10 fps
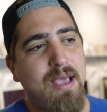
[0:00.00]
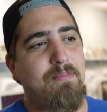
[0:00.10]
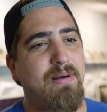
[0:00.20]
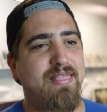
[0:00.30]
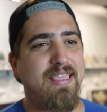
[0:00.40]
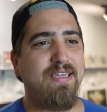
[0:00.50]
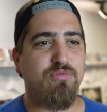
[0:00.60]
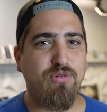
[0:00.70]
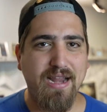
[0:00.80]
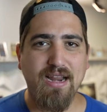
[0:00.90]
but the
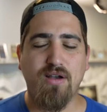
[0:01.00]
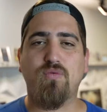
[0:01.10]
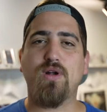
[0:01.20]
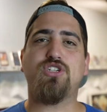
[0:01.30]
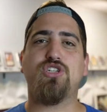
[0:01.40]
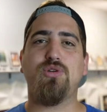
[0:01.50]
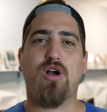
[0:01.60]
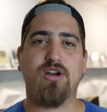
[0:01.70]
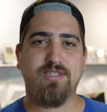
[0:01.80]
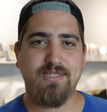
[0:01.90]
rate of which you
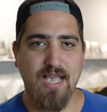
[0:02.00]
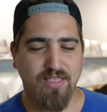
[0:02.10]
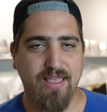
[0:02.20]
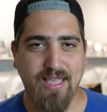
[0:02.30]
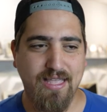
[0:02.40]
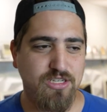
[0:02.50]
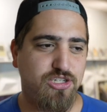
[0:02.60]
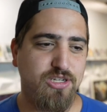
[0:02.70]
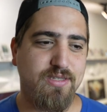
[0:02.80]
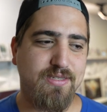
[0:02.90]
are selling is
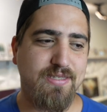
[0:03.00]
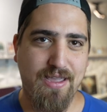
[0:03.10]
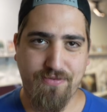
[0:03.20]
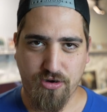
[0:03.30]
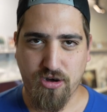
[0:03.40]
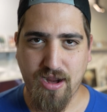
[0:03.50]
just safer,